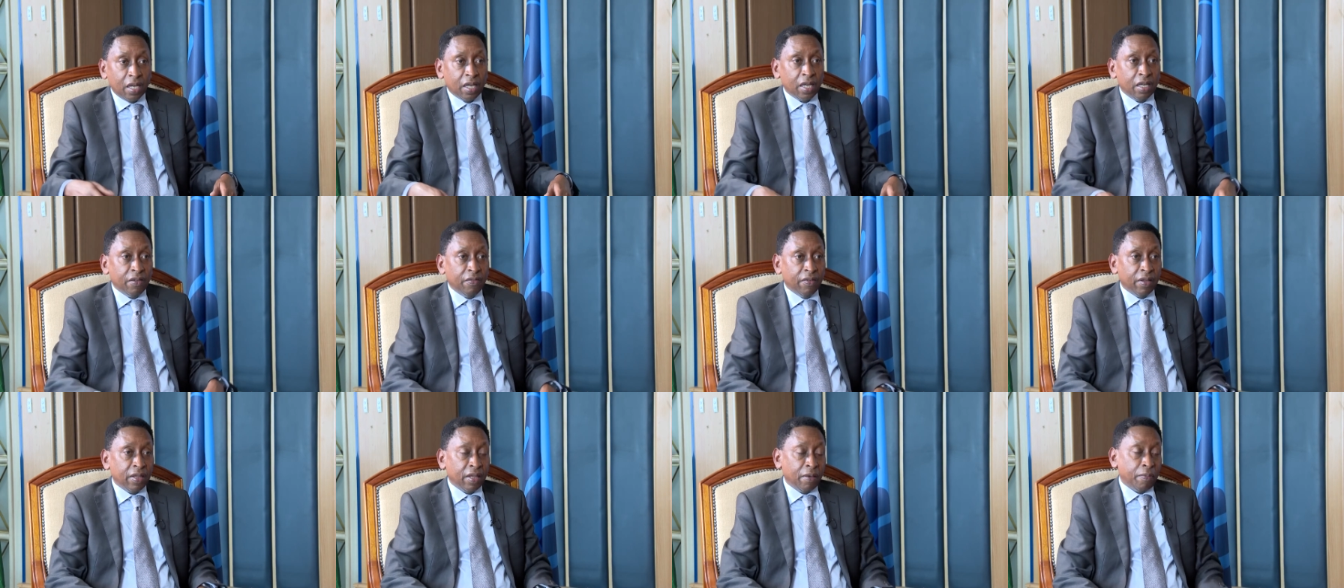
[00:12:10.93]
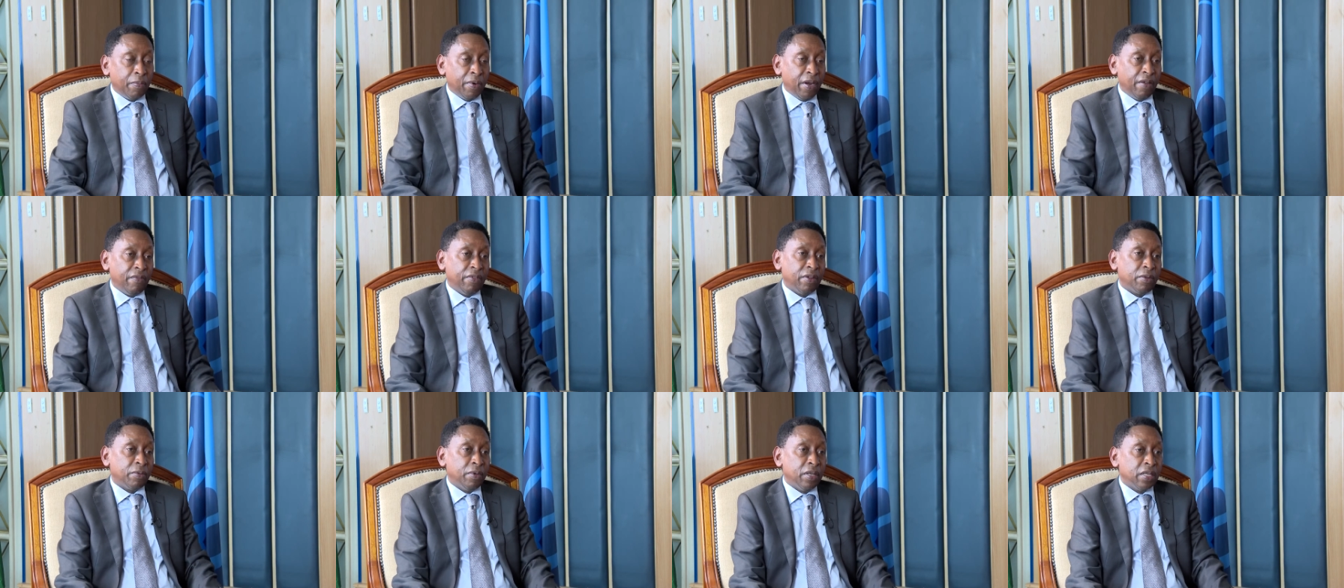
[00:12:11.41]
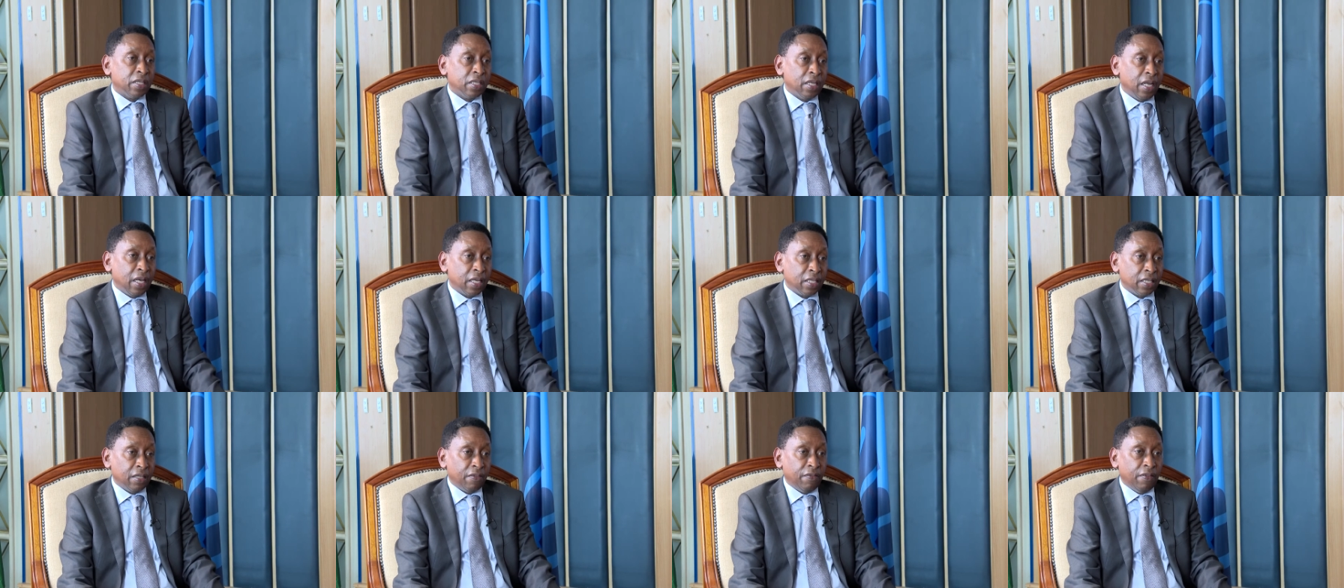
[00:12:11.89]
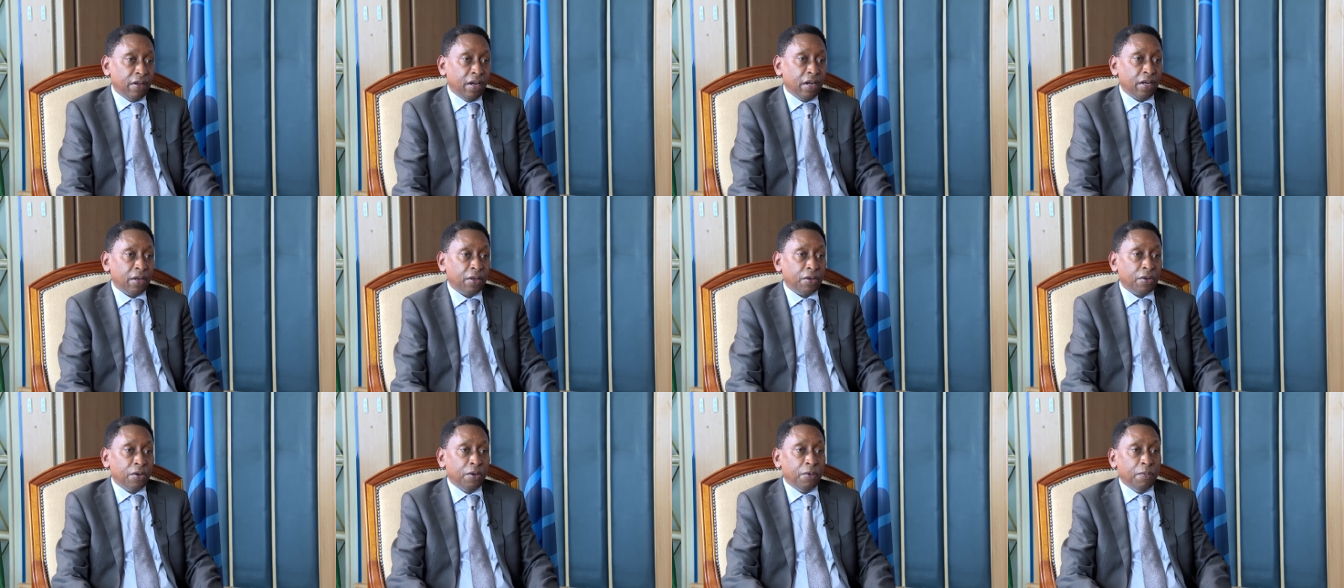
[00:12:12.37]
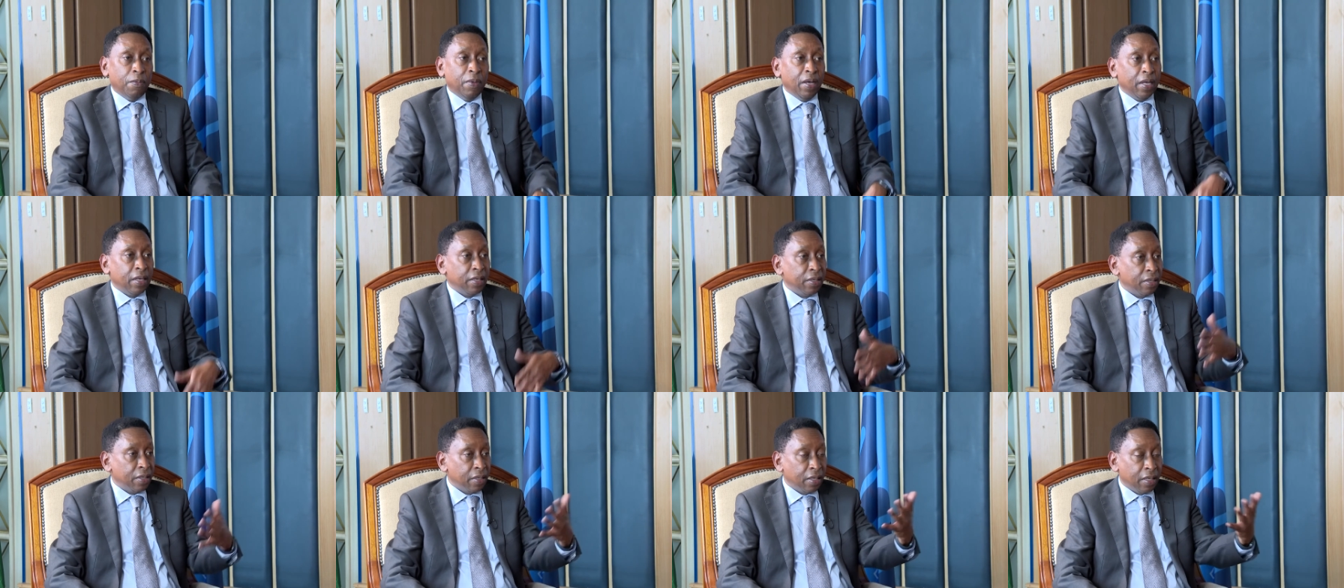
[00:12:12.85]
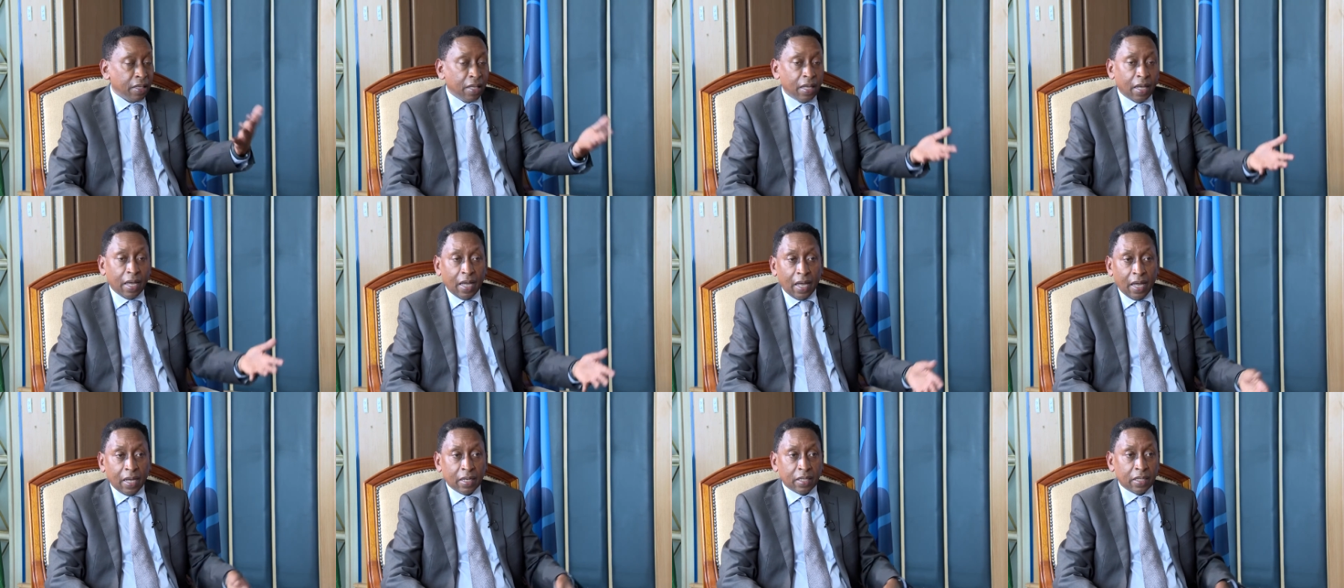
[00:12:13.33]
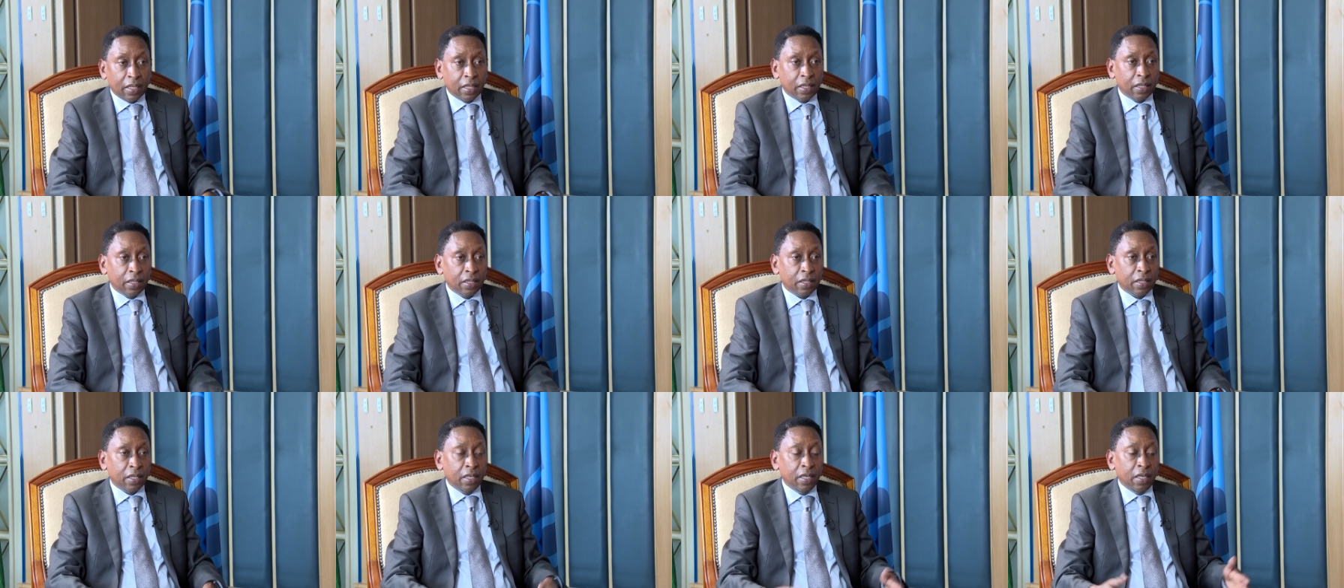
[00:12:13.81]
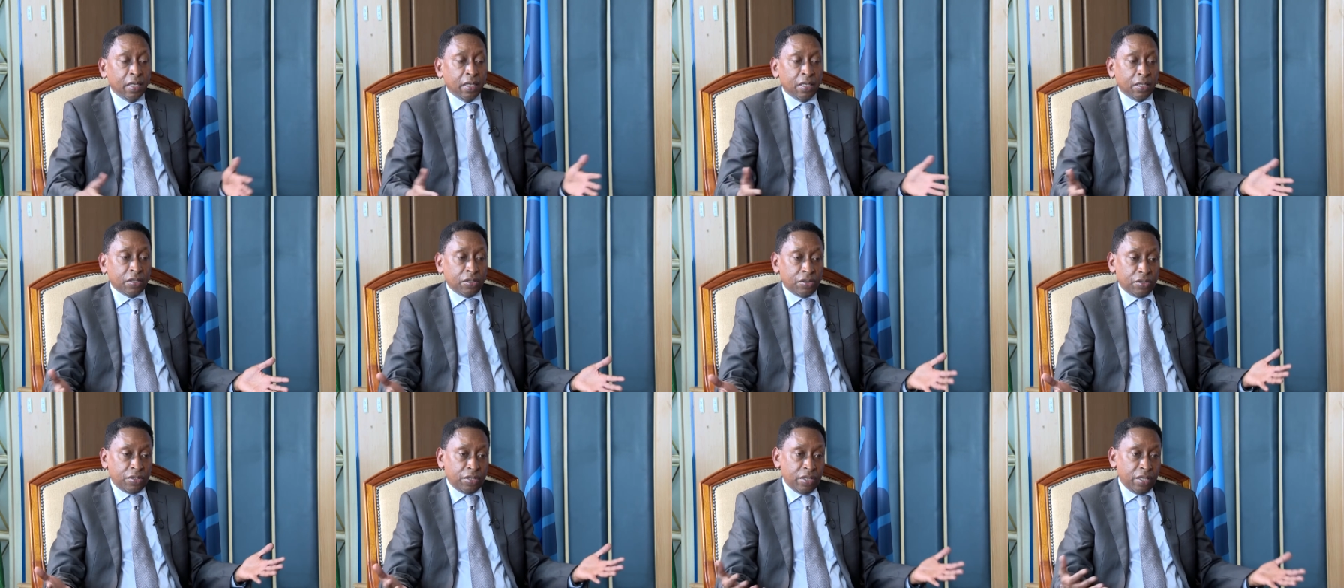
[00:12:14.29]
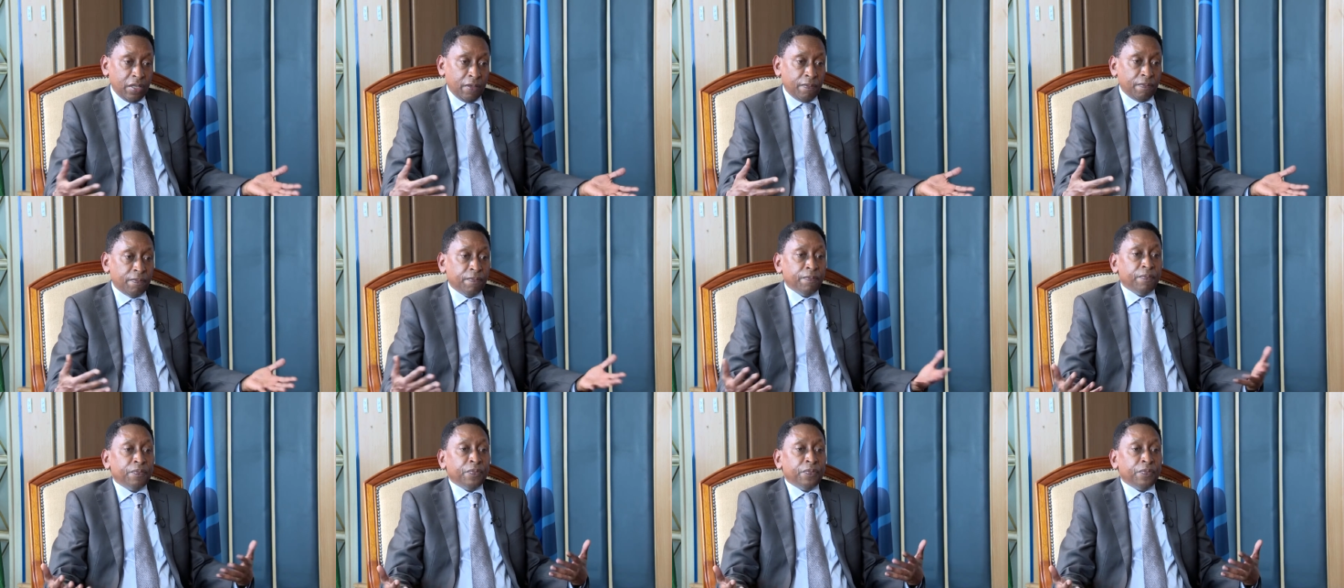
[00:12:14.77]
even the private ones like Safaricom and the Airtels, to see